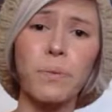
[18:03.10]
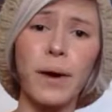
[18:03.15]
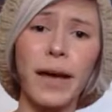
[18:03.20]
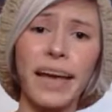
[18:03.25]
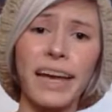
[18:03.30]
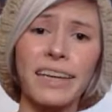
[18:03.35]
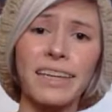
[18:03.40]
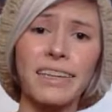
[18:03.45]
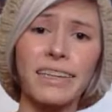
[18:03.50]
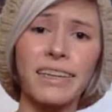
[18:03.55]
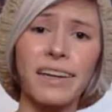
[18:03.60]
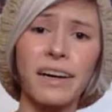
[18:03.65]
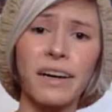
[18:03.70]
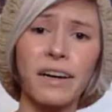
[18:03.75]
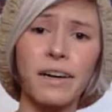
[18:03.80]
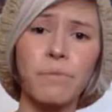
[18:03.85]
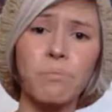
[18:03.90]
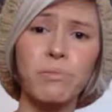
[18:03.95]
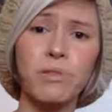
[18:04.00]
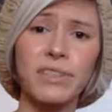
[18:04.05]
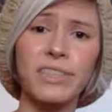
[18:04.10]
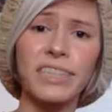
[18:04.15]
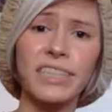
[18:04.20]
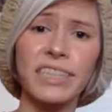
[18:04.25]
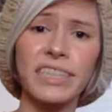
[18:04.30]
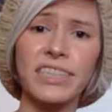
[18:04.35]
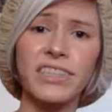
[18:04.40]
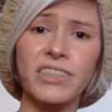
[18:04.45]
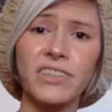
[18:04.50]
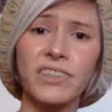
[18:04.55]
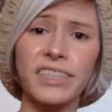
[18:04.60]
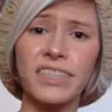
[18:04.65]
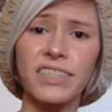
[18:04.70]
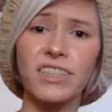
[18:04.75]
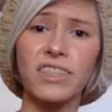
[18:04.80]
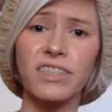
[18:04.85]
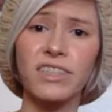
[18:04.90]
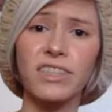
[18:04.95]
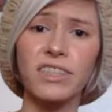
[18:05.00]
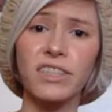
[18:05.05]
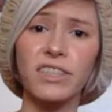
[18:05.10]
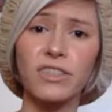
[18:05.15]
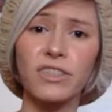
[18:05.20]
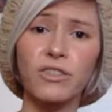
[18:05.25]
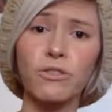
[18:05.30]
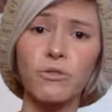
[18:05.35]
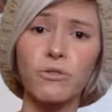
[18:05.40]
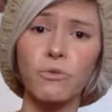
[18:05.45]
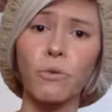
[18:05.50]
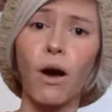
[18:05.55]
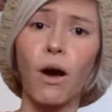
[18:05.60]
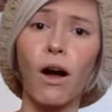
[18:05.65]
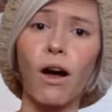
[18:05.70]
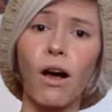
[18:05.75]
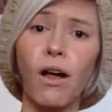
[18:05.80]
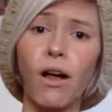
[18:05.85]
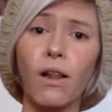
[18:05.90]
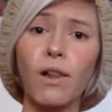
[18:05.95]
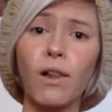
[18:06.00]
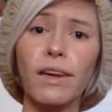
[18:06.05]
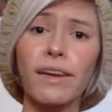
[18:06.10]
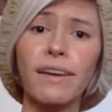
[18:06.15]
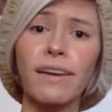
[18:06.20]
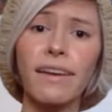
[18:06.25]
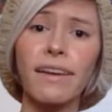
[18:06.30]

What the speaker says: way procedure is just to scrawl.